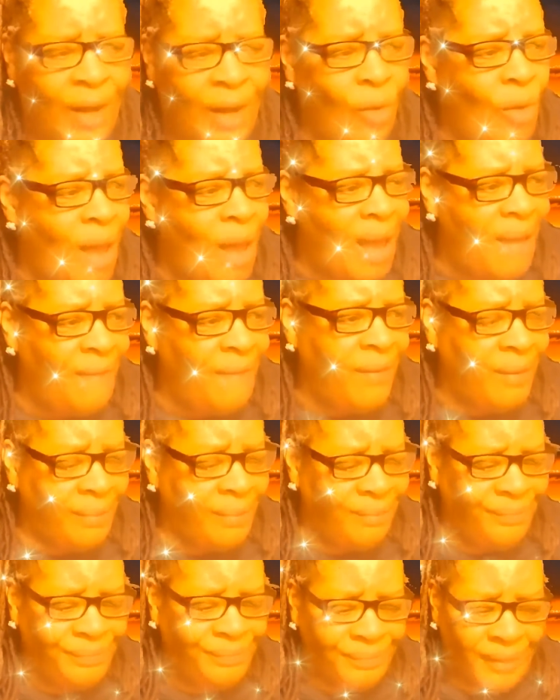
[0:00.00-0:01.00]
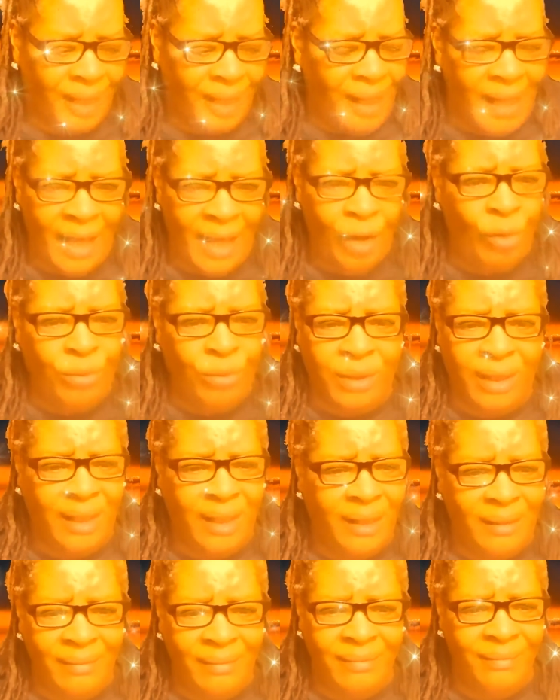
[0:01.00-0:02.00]
raised and they don't have a
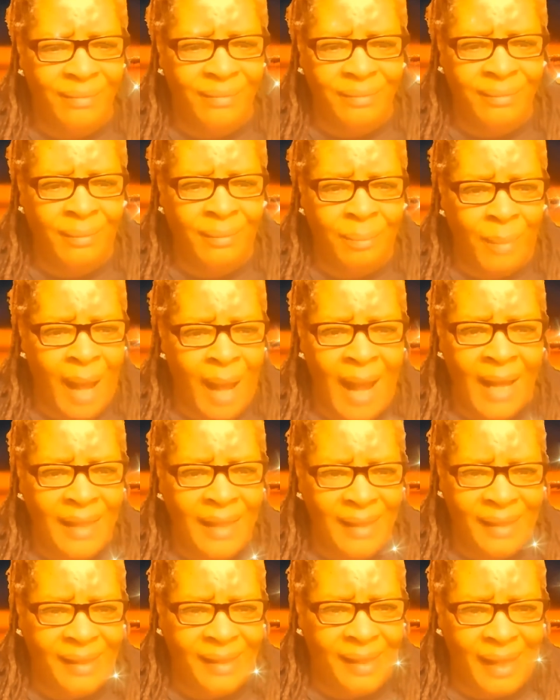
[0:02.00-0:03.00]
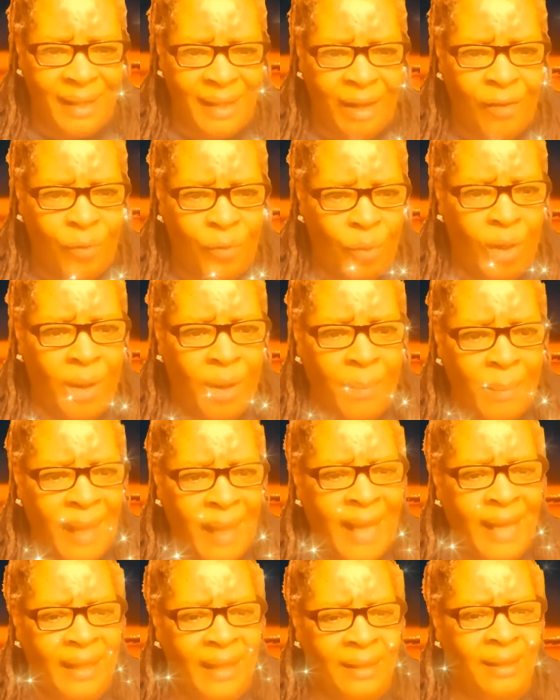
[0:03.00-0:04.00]
healthy mindset of
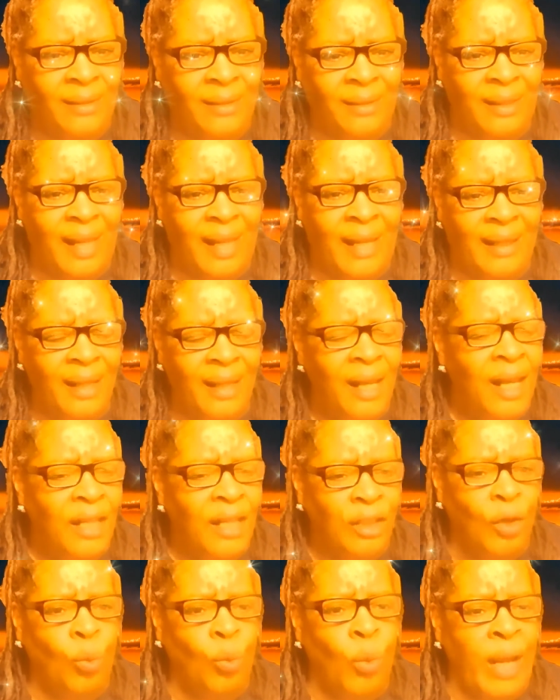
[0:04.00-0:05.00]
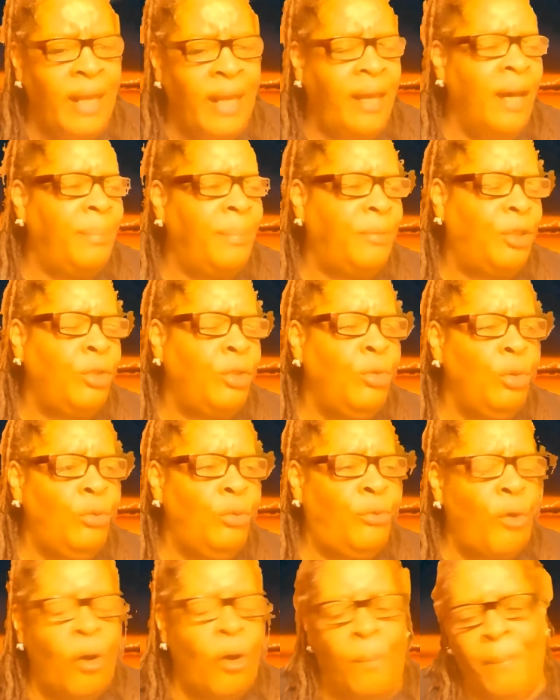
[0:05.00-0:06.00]
what a man looks like to wake
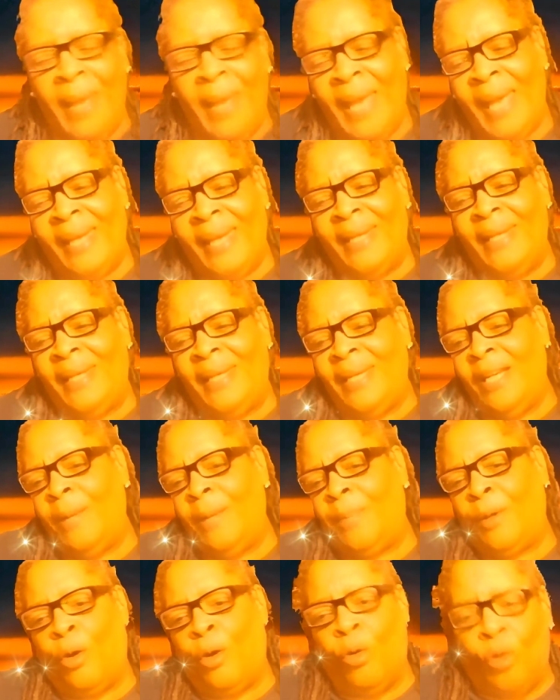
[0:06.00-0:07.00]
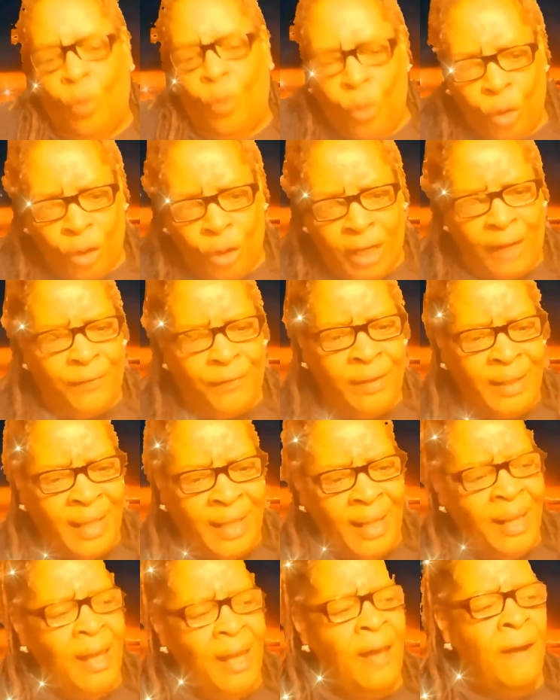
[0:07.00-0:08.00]
up to, for a man to get up and go to
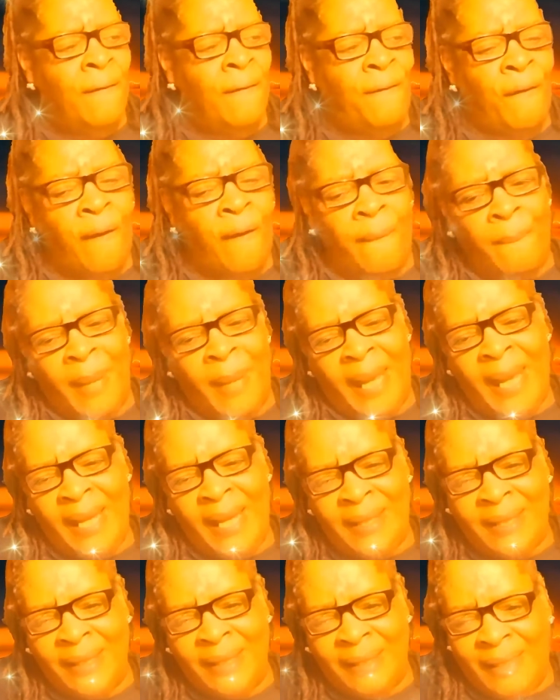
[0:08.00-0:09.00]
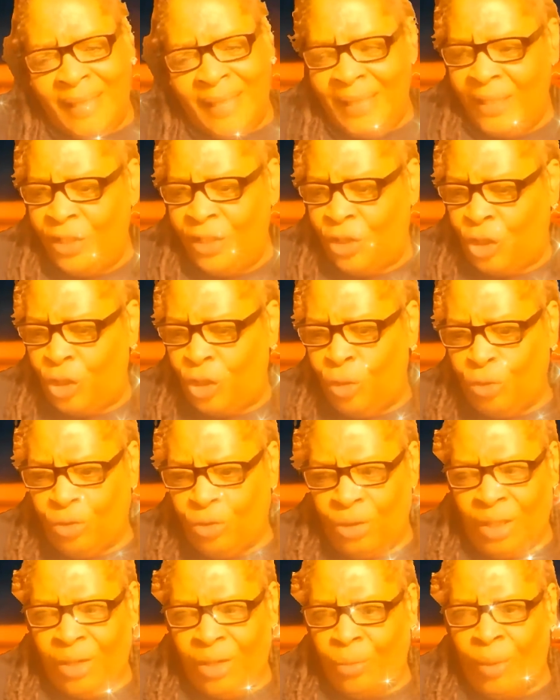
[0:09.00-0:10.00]
work every day, for a man to lead
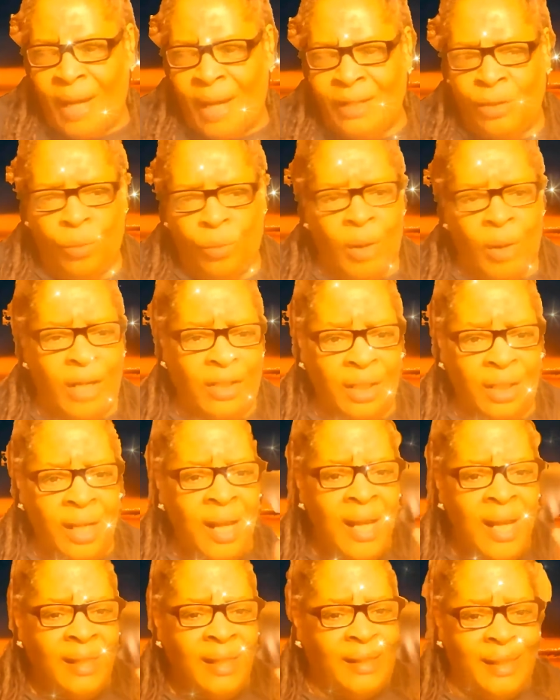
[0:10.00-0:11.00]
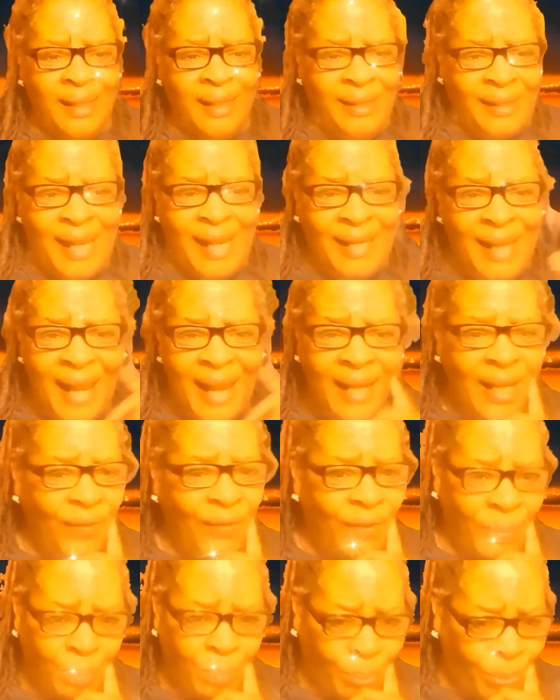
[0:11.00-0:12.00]
his children in the right direction. And since
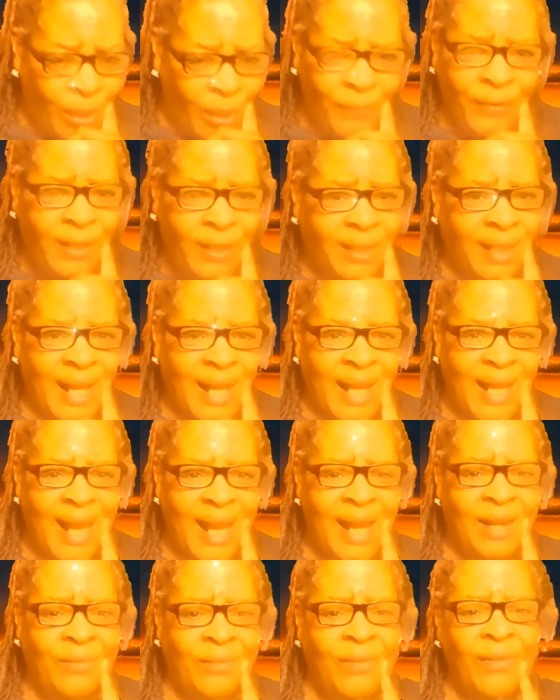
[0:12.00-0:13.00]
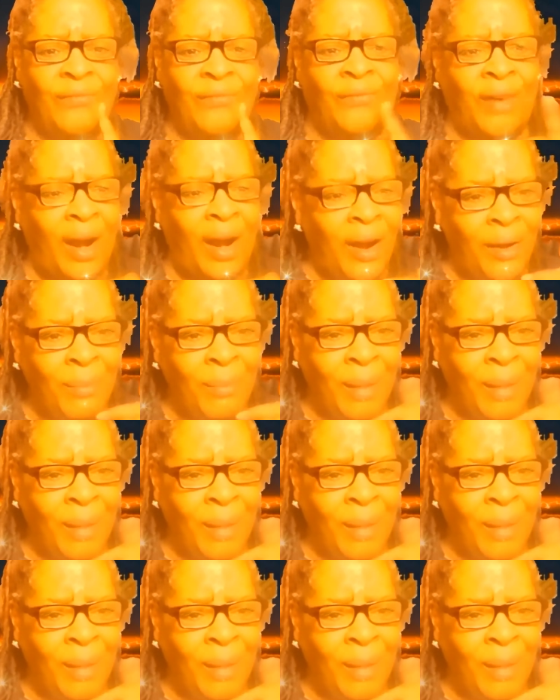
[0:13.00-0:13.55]
they're not even privy to that kind of